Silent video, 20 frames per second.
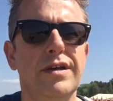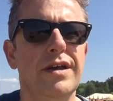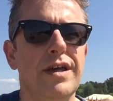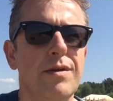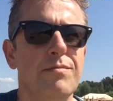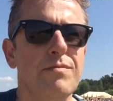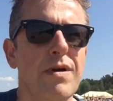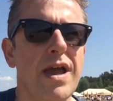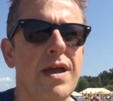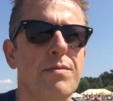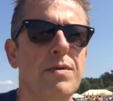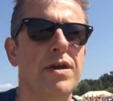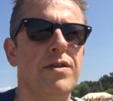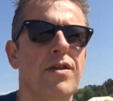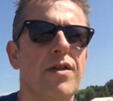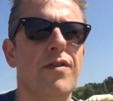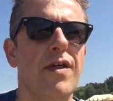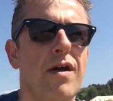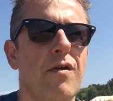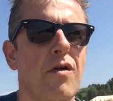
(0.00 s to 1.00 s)
It may be
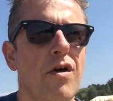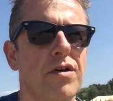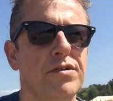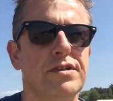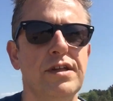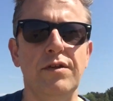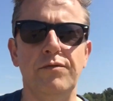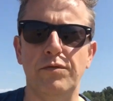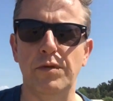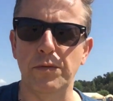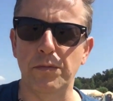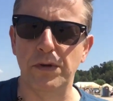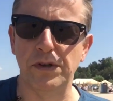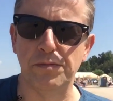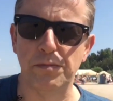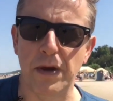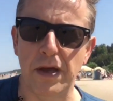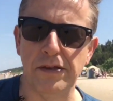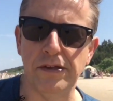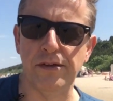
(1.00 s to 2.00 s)
that they're asking from the
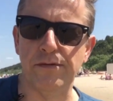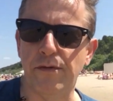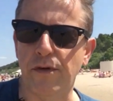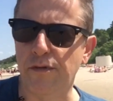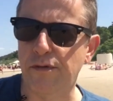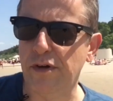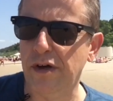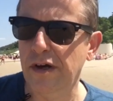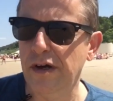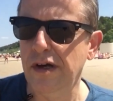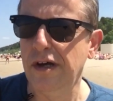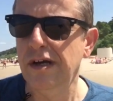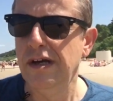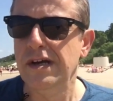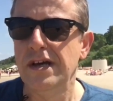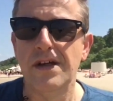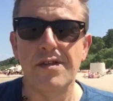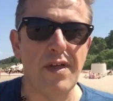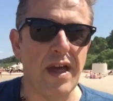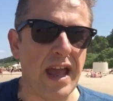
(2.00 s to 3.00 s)
perspective of
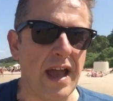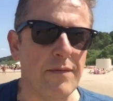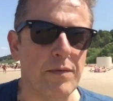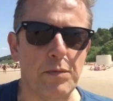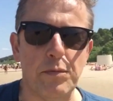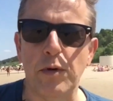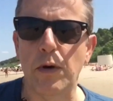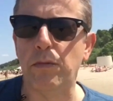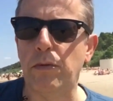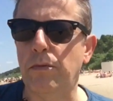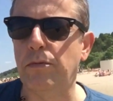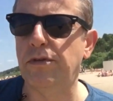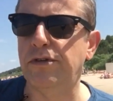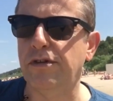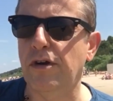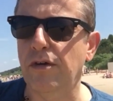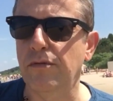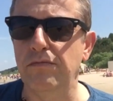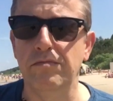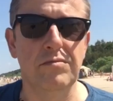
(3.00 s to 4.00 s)
they have a problem.
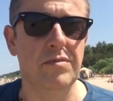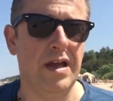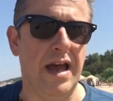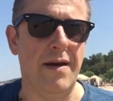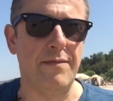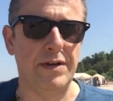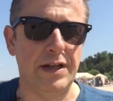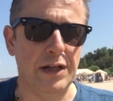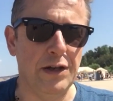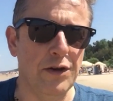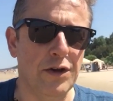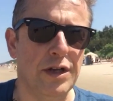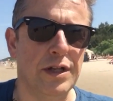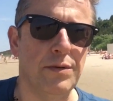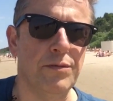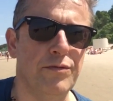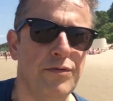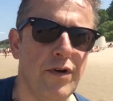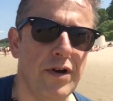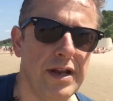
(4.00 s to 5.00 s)
So have a little look at
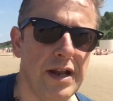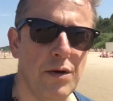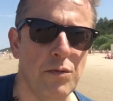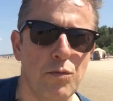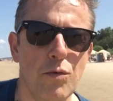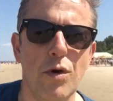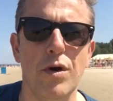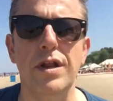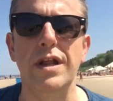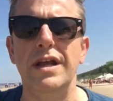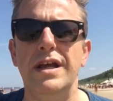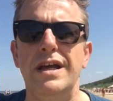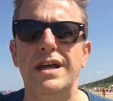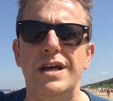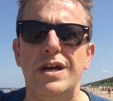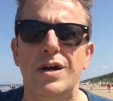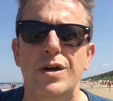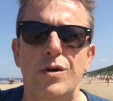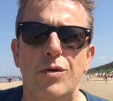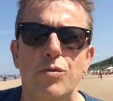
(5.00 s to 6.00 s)
them, find out what,
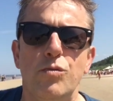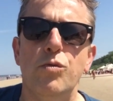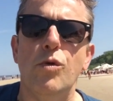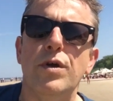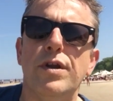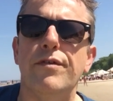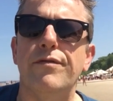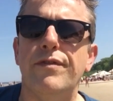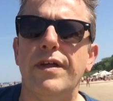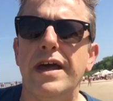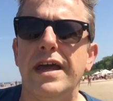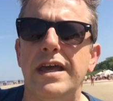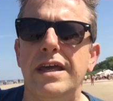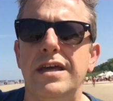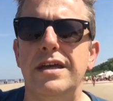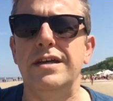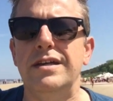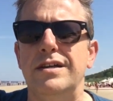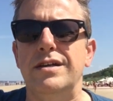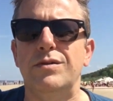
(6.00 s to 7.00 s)
what, have they,
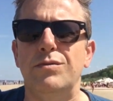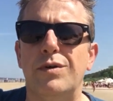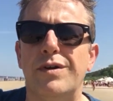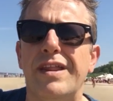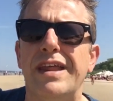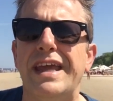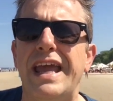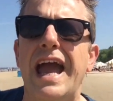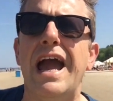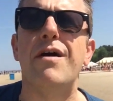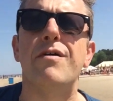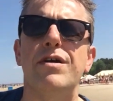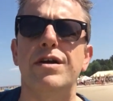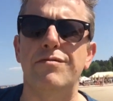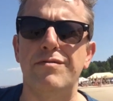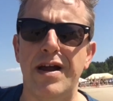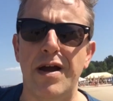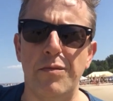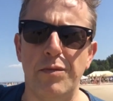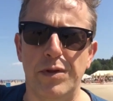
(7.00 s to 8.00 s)
what are they
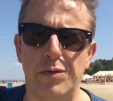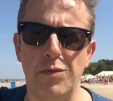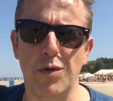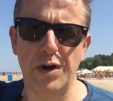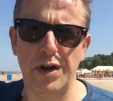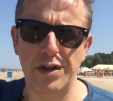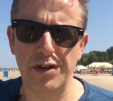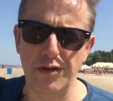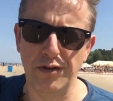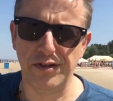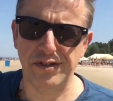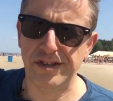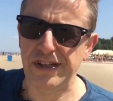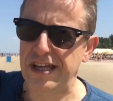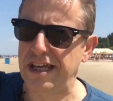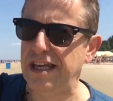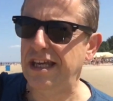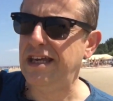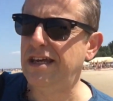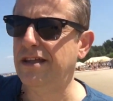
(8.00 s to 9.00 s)
carrying around with them? What can you
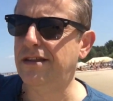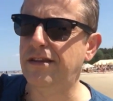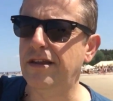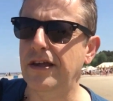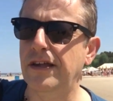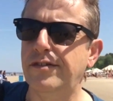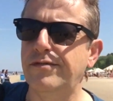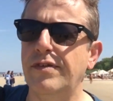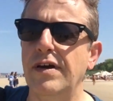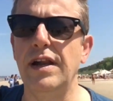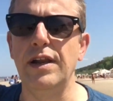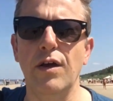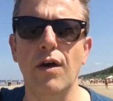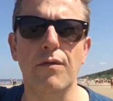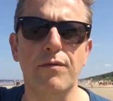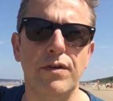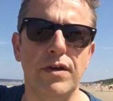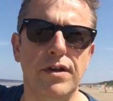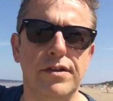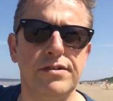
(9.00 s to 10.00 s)
see that is fairly
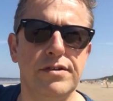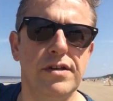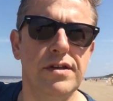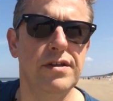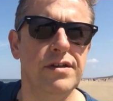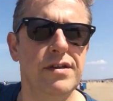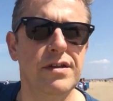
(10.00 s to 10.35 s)
obvious?